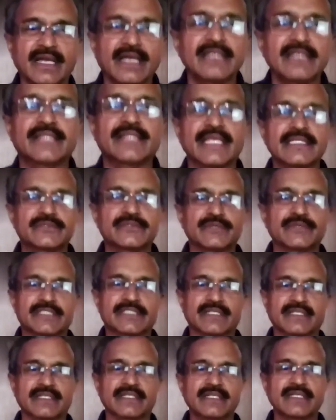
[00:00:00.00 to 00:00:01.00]
things which
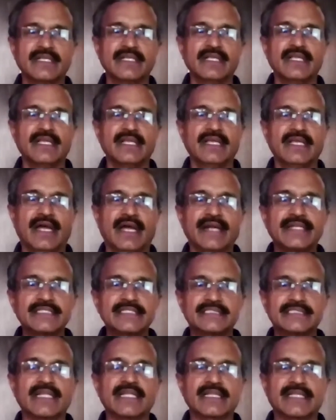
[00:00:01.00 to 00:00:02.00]
are
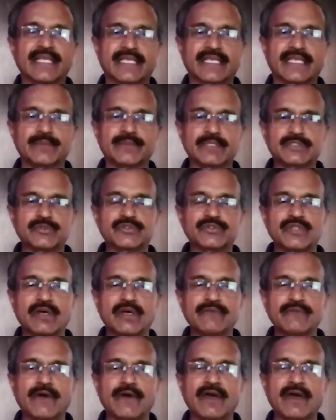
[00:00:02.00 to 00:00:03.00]
additional, they can be switched
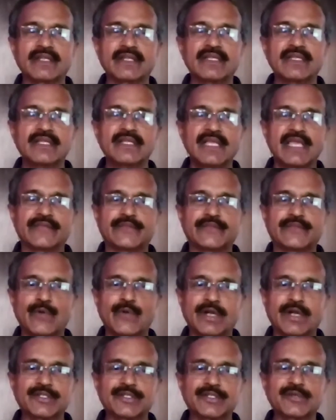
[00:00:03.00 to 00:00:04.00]
off. Or if they
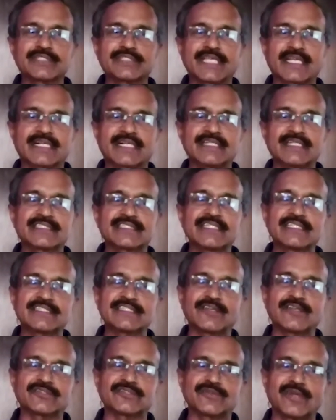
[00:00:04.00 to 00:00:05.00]
want to use air conditioners, they
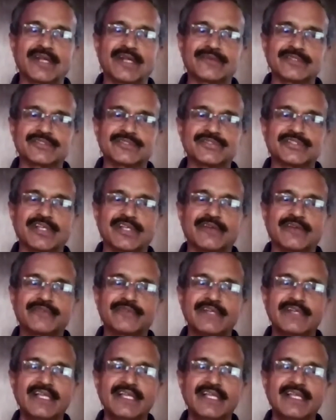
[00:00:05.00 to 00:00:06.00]
have to switch off
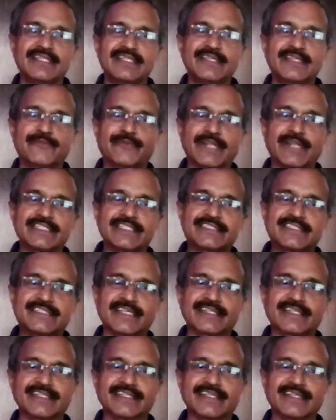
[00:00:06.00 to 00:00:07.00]
the fridge
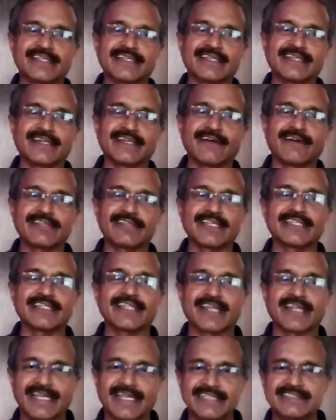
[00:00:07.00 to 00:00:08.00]
or all the other
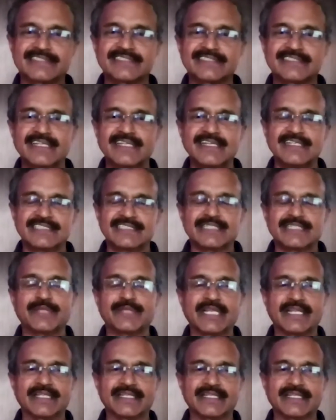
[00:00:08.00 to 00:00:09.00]
lights, something
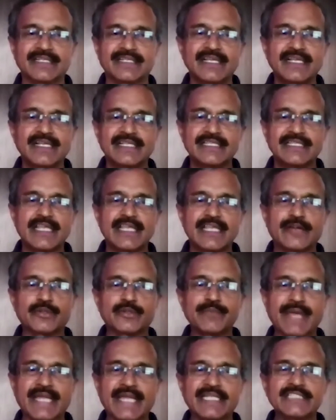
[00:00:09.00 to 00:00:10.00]
like that. They have to
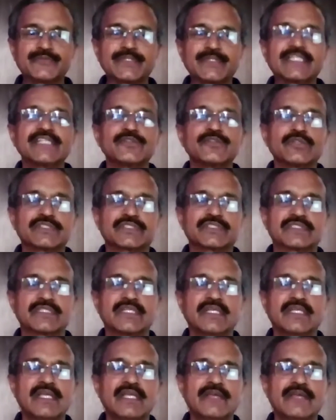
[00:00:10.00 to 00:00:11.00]
manage within those
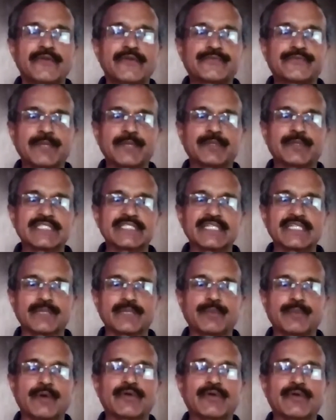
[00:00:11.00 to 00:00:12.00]
50% of the
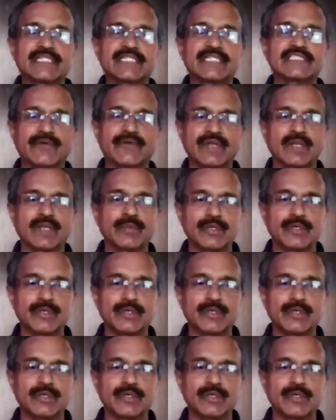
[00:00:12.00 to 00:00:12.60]
power that is available